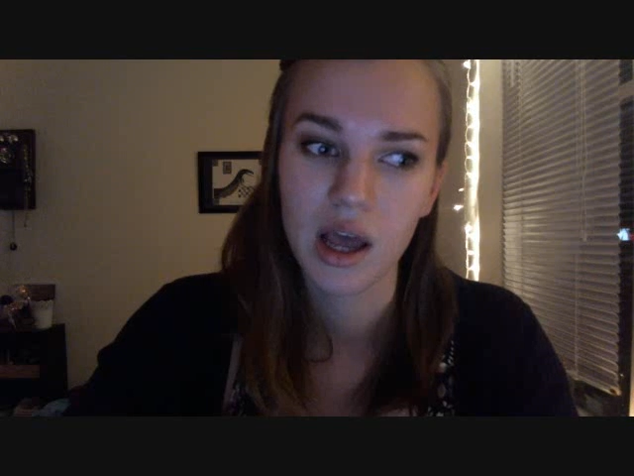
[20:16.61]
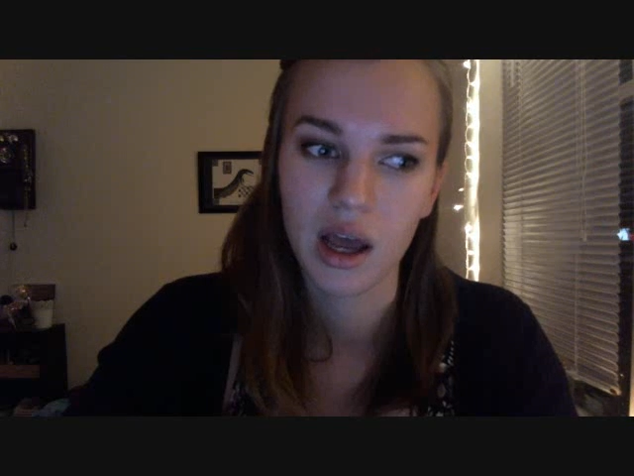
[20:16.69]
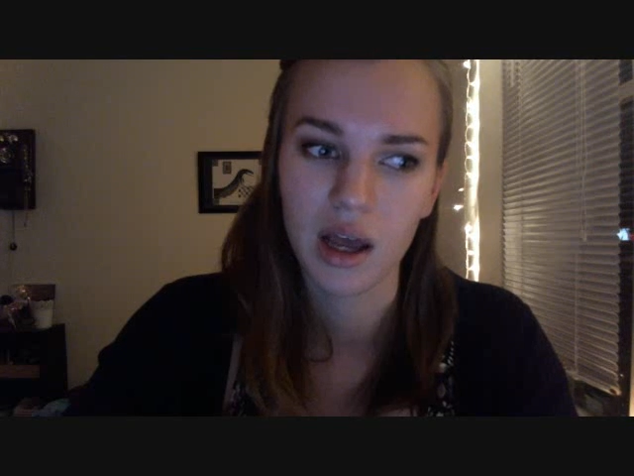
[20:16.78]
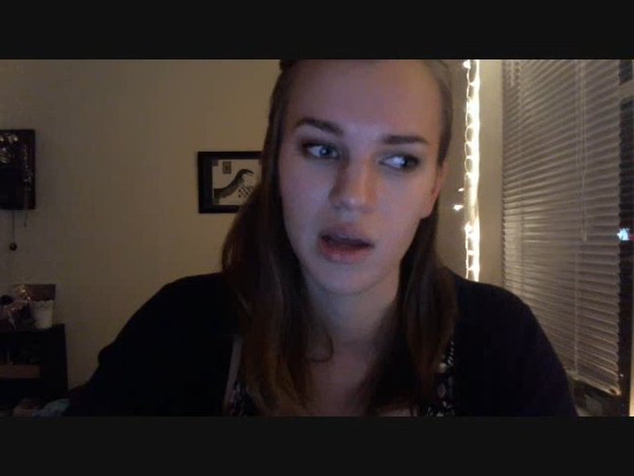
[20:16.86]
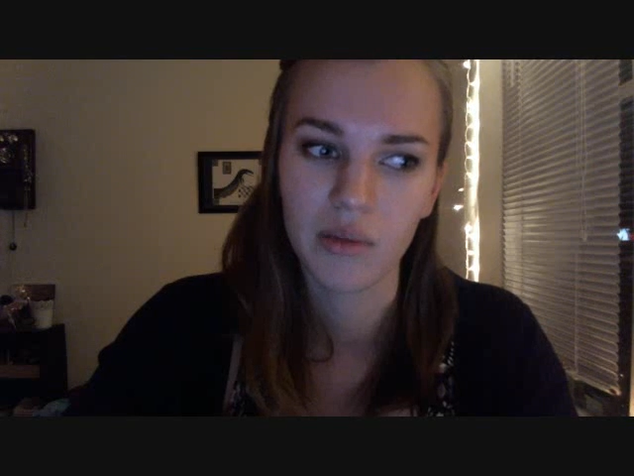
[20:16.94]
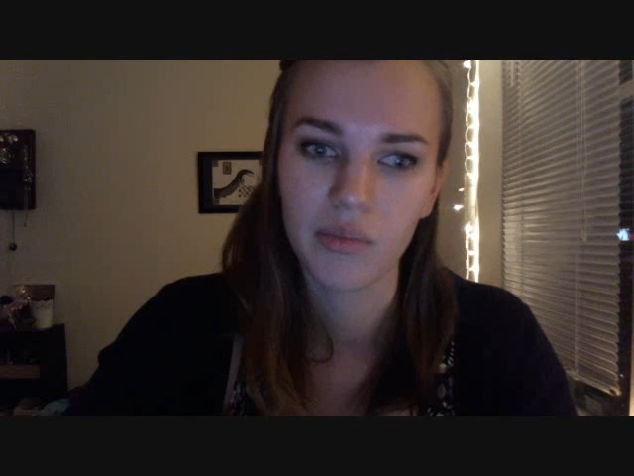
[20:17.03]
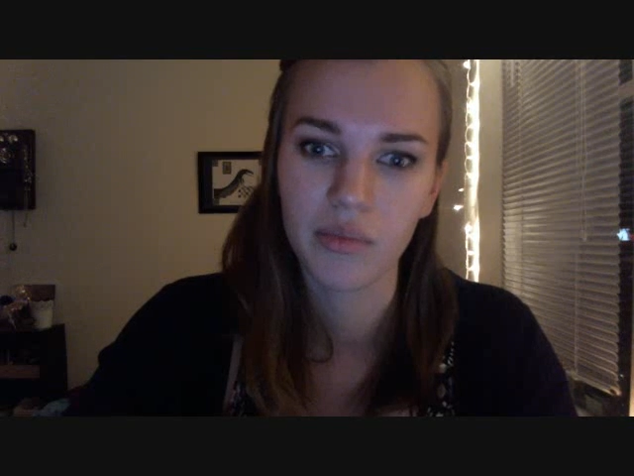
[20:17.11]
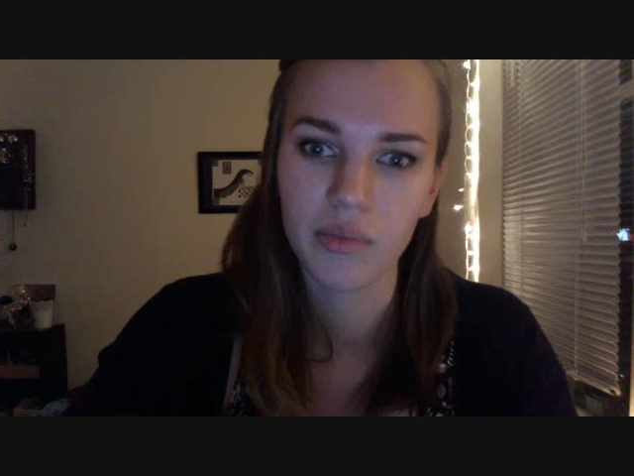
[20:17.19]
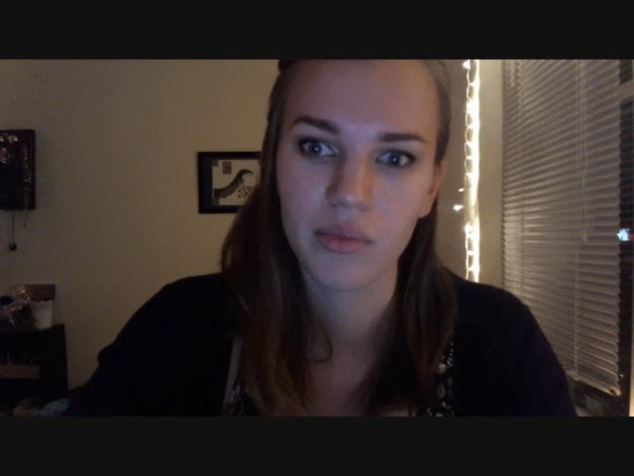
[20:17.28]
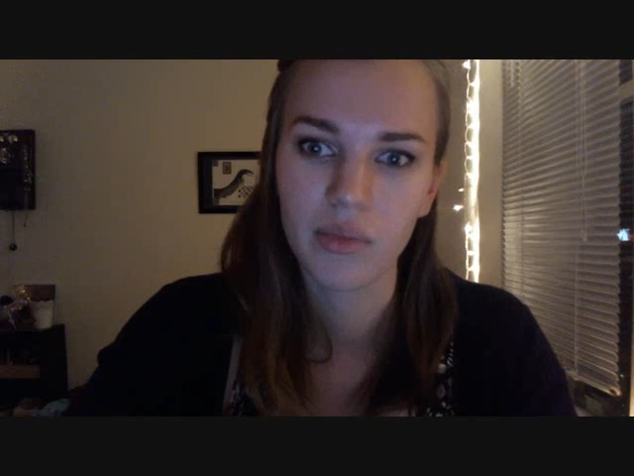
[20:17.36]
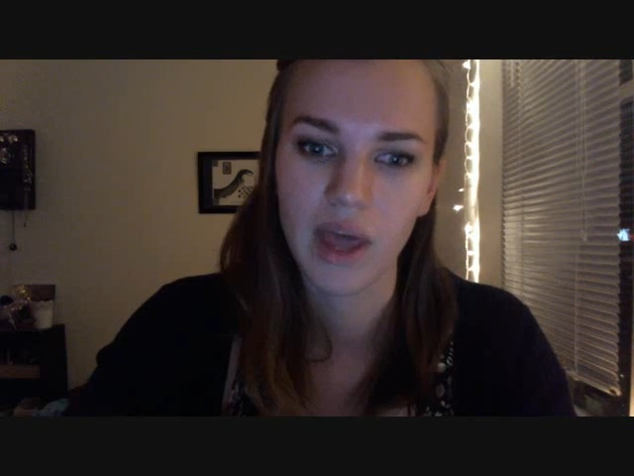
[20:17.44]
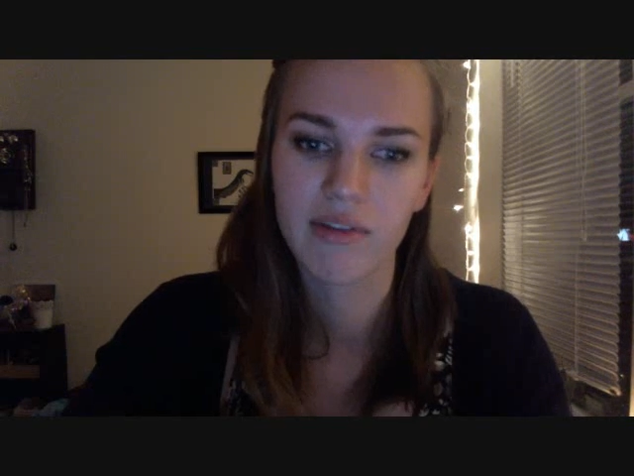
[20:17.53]

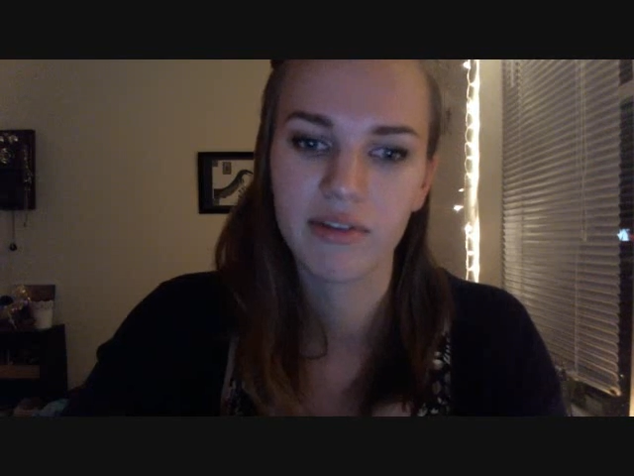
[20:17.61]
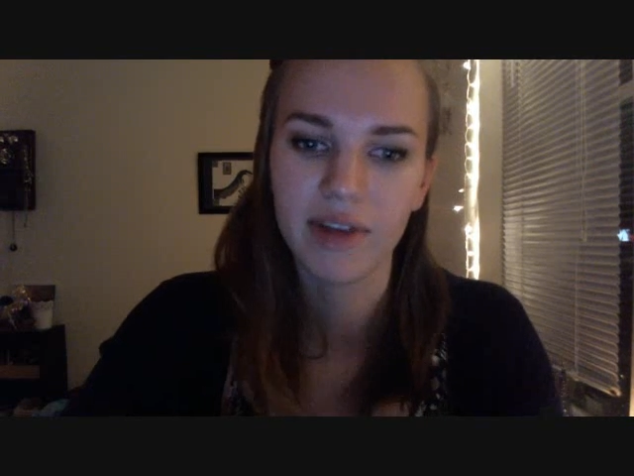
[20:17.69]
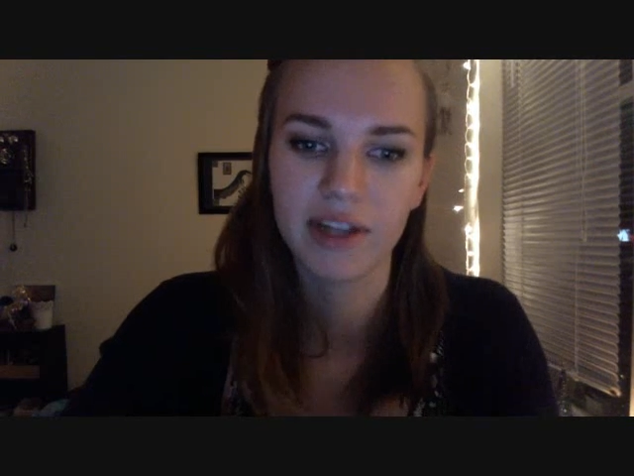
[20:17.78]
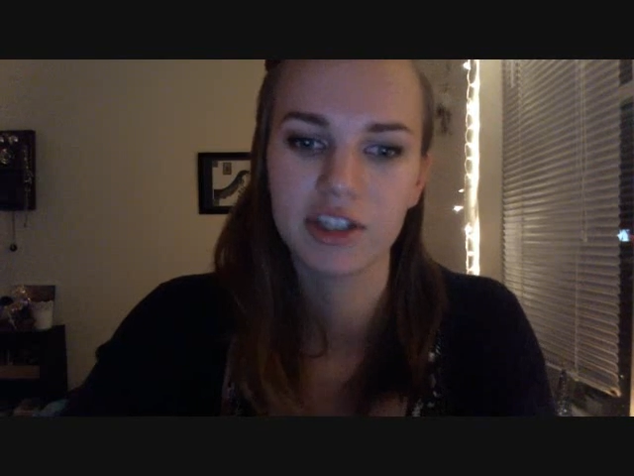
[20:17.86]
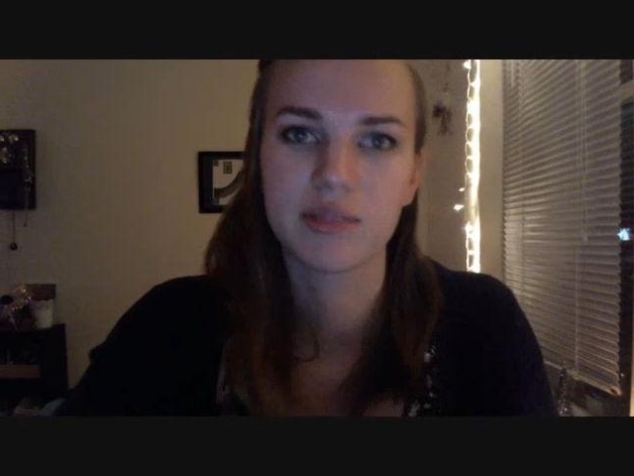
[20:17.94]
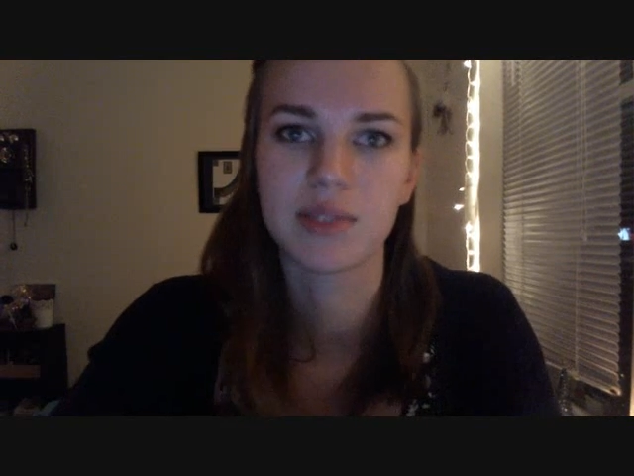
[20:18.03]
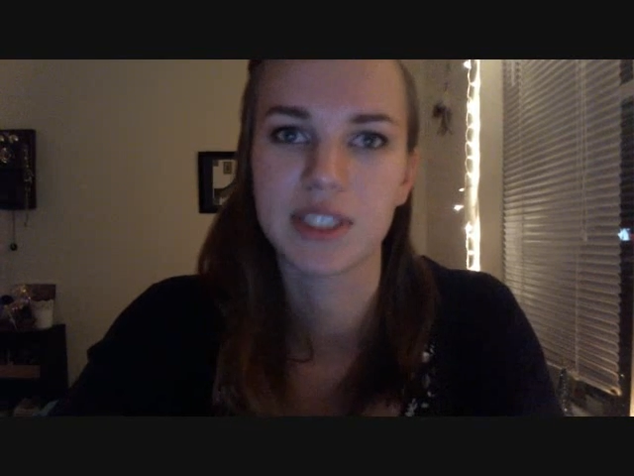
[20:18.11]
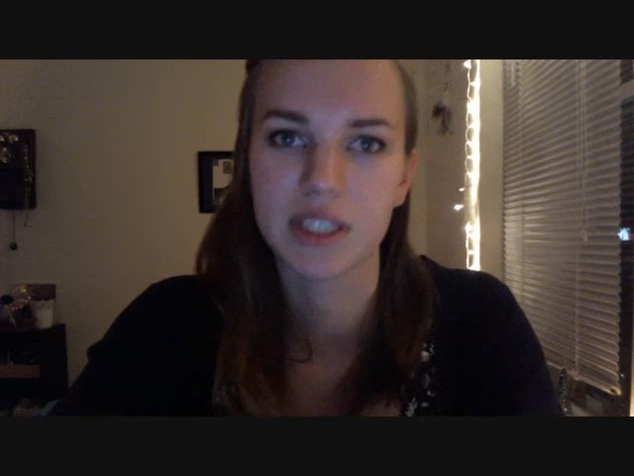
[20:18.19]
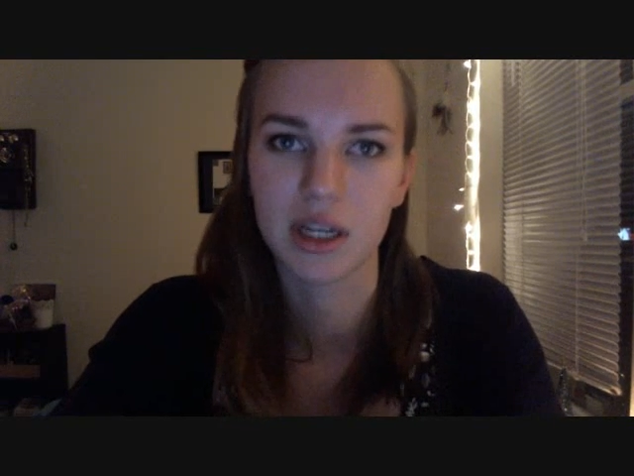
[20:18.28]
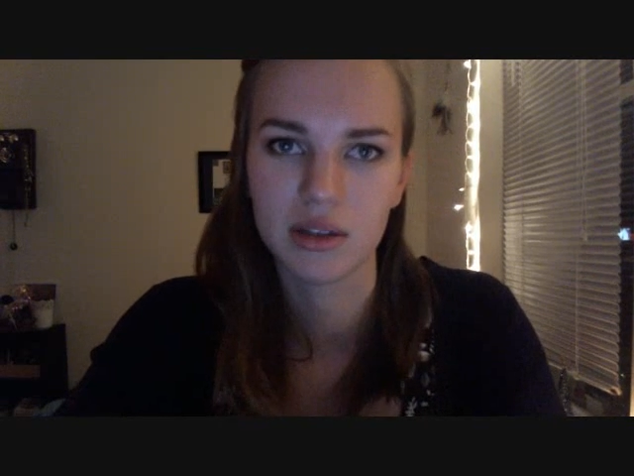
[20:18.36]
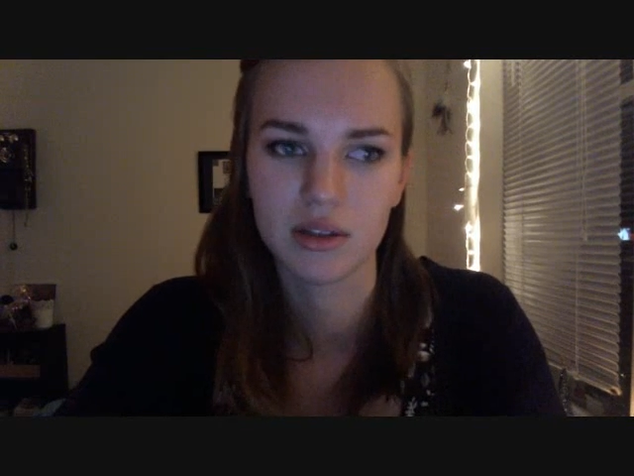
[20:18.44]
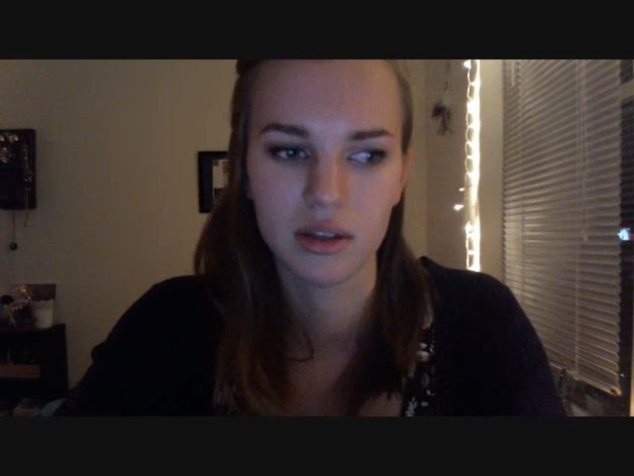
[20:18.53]
having vaginismus
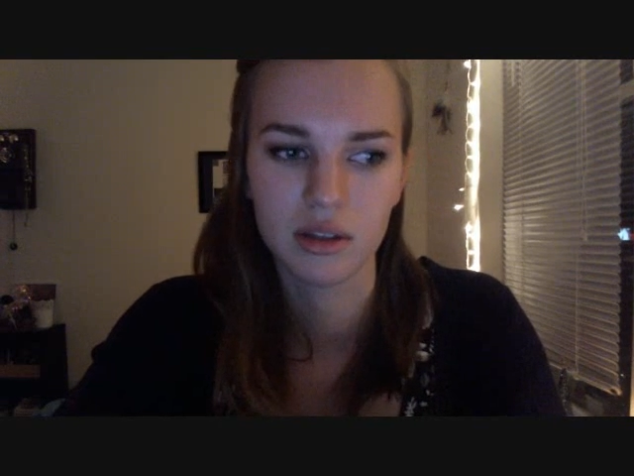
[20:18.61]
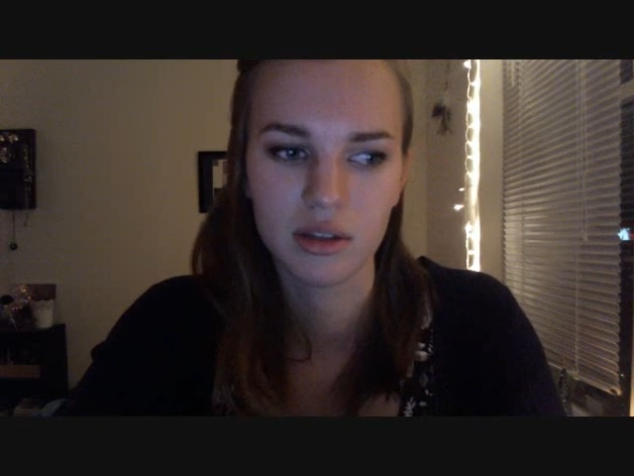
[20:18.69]
does